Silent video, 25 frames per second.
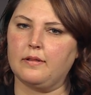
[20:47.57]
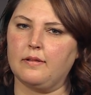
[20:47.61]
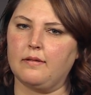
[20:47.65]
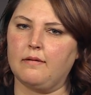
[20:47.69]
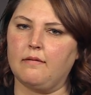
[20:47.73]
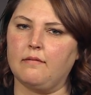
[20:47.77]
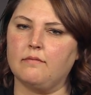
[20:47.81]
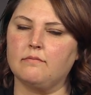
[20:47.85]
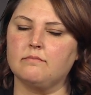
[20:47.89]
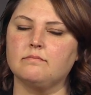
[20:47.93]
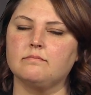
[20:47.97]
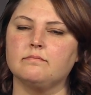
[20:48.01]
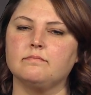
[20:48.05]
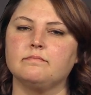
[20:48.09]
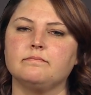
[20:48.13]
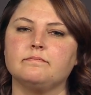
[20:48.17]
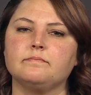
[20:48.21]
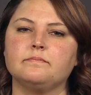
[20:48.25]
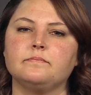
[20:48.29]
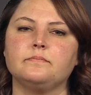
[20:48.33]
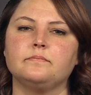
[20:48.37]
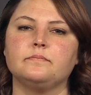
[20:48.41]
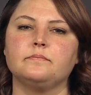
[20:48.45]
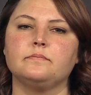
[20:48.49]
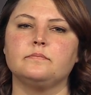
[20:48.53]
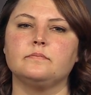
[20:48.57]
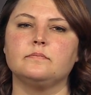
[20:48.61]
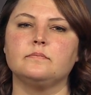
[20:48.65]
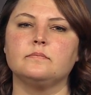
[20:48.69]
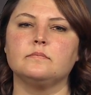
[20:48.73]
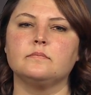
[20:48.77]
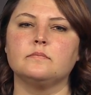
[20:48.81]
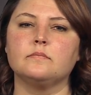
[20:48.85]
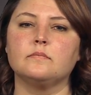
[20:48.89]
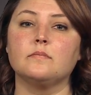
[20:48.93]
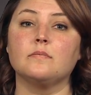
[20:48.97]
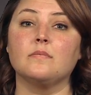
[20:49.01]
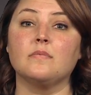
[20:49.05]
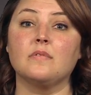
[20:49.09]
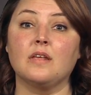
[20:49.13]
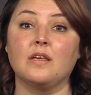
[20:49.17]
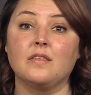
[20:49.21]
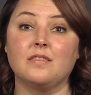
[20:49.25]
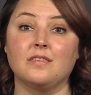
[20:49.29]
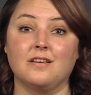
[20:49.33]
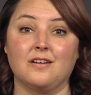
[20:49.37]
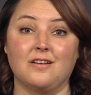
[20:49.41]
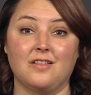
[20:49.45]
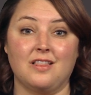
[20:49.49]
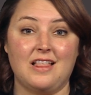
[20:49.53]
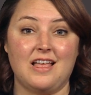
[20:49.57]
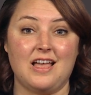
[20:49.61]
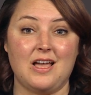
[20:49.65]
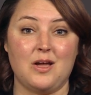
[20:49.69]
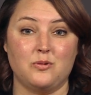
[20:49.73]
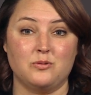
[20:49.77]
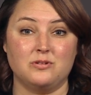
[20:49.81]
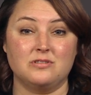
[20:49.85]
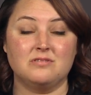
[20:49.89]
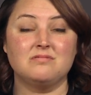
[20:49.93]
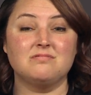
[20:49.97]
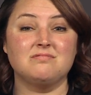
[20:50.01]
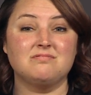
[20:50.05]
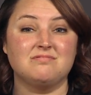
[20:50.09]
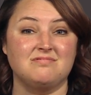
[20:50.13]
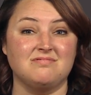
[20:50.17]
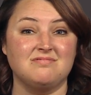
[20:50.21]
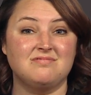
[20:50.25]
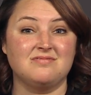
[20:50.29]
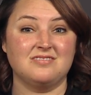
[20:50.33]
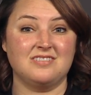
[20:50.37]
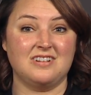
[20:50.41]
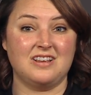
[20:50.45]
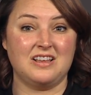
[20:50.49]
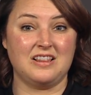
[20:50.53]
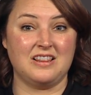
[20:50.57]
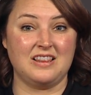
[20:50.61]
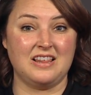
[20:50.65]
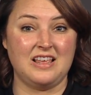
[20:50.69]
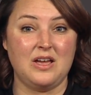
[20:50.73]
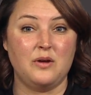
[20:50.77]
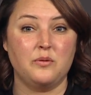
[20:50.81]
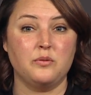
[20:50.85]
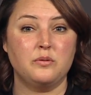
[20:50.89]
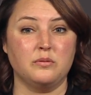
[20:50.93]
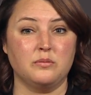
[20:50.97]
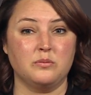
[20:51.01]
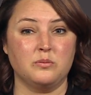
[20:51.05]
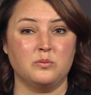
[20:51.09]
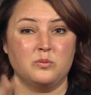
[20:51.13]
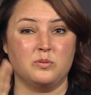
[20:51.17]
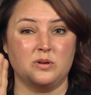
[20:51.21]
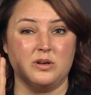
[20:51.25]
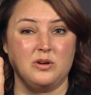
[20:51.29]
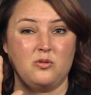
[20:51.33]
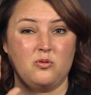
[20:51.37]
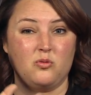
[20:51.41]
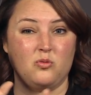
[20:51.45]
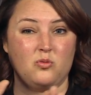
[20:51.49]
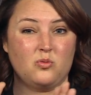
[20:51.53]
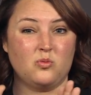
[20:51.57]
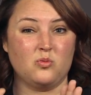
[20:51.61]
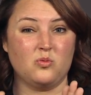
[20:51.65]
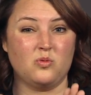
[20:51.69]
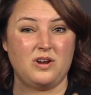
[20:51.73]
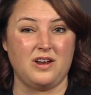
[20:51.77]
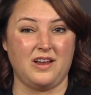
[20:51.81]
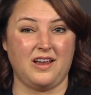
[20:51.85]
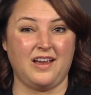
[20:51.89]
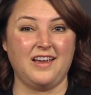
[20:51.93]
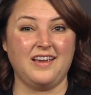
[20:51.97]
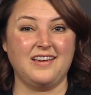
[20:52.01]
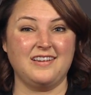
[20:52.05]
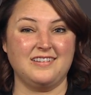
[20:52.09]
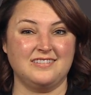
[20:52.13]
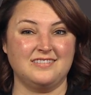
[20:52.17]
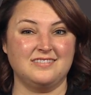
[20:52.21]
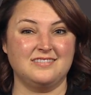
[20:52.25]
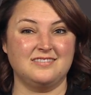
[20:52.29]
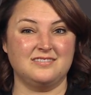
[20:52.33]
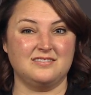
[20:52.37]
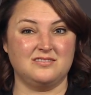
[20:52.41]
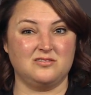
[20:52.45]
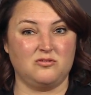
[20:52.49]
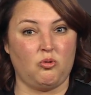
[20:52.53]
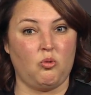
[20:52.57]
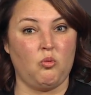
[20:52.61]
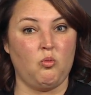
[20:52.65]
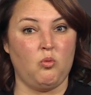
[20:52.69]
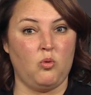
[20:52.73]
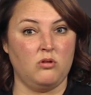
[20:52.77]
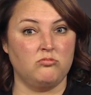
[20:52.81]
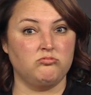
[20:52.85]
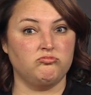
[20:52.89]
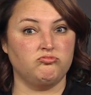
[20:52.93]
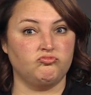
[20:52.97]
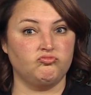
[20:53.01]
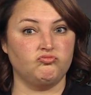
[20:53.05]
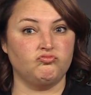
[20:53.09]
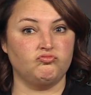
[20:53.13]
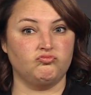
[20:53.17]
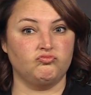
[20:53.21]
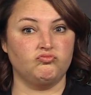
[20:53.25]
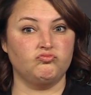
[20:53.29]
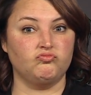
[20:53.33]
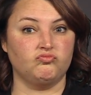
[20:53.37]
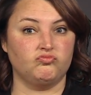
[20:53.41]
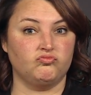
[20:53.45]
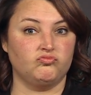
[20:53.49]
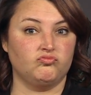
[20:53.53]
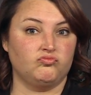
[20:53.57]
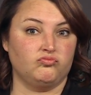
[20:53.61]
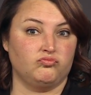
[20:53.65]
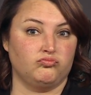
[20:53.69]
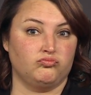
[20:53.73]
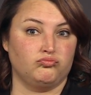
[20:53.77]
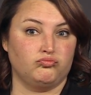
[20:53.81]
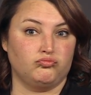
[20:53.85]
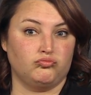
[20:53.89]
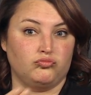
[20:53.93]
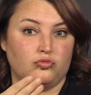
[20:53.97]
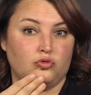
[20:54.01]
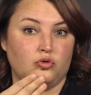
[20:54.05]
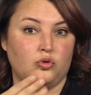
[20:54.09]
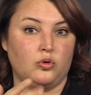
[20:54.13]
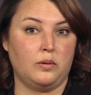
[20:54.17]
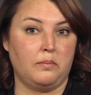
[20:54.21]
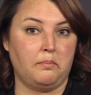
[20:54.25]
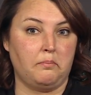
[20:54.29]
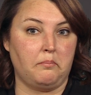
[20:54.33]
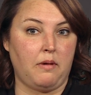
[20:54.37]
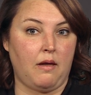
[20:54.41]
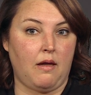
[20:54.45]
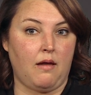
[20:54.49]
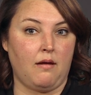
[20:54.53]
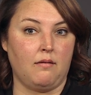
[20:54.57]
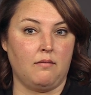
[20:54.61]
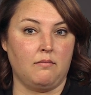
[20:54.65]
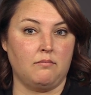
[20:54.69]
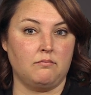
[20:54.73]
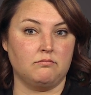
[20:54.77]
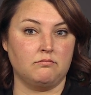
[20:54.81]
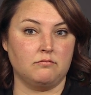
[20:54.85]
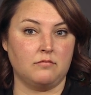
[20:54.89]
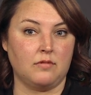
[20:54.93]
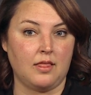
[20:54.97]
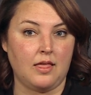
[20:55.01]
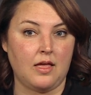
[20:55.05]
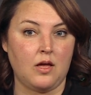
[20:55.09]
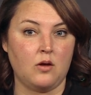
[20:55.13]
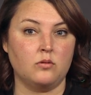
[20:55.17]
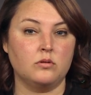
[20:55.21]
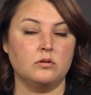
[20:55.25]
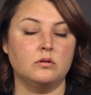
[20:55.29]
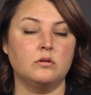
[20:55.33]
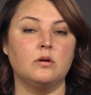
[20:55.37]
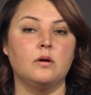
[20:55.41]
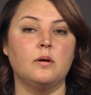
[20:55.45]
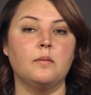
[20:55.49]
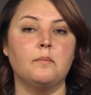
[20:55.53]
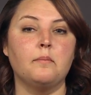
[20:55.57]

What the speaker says: Now the cloud. The cloud could be a great storage medium, backup medium, but there's a couple of things to consider.